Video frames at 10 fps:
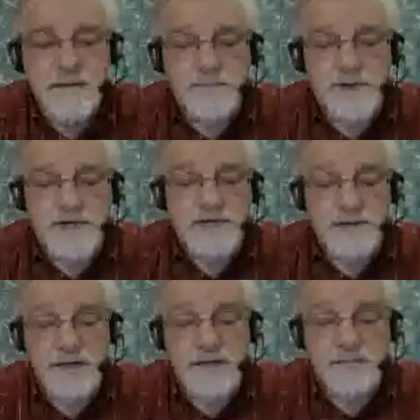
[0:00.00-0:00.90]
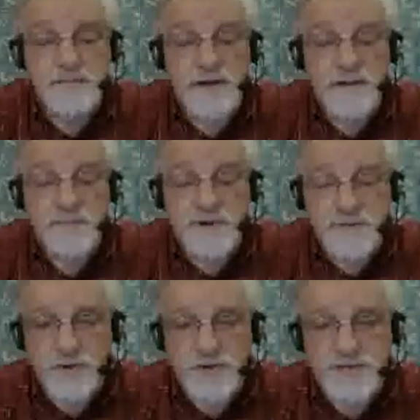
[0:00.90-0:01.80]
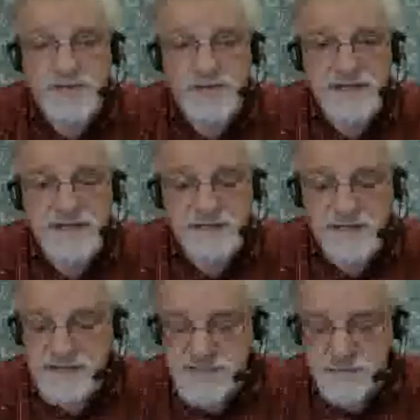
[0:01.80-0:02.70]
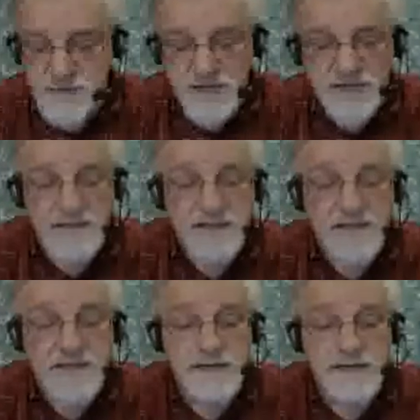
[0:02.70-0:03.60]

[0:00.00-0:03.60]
But, um, but I'm only deleting the symbolic link.